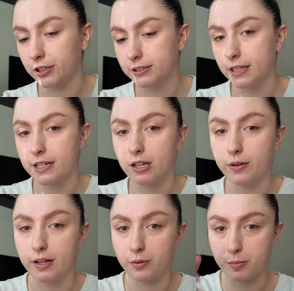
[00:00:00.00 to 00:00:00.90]
first gonna go
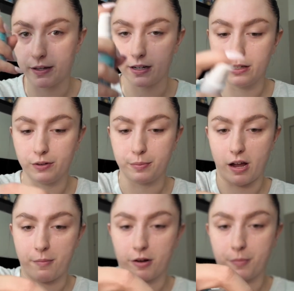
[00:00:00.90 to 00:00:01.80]
in with my glowy
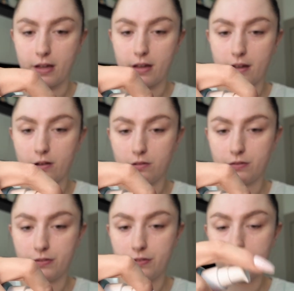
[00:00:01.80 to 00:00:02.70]
primer, my e.l.f.
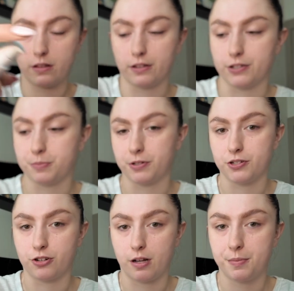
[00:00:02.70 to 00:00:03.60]
Thirst
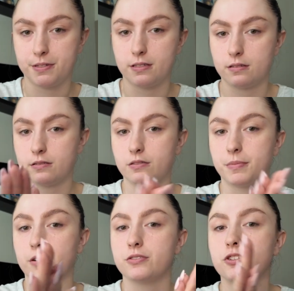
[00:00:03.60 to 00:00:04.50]
Burst Drops,
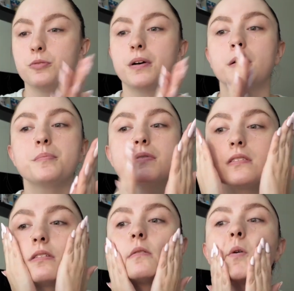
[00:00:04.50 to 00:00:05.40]
about 2
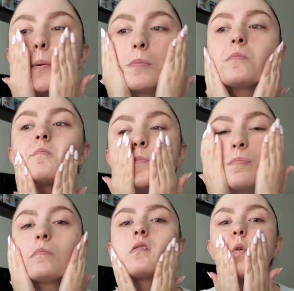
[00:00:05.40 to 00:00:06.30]
pumps.
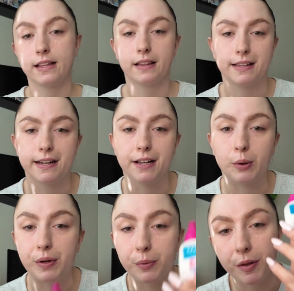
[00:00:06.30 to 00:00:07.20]
Then I
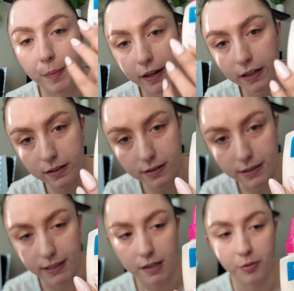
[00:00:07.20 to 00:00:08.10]
go in with my
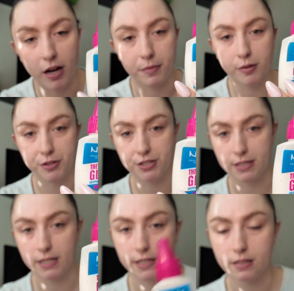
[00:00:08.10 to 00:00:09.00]
sticky primer, which is
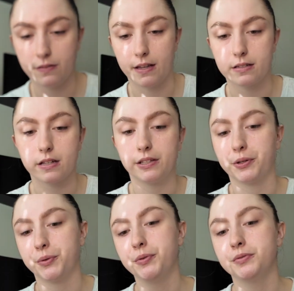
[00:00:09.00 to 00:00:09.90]
the NYX Face
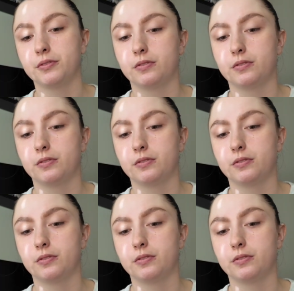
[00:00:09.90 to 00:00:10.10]
Glue.